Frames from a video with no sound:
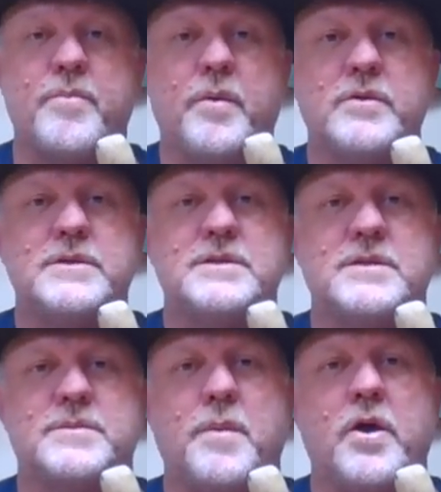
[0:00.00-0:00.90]
points
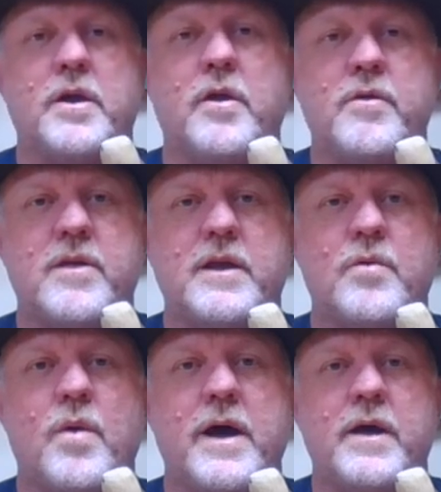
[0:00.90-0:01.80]
despite losing the
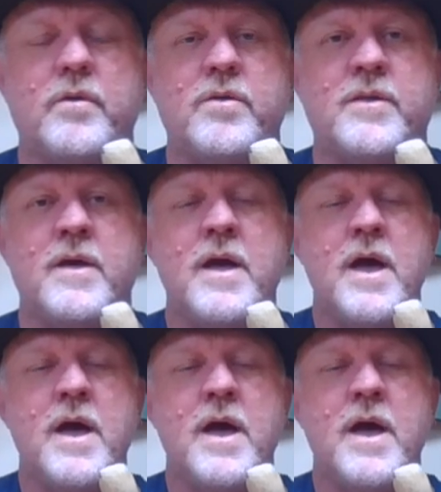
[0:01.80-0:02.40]
Wales.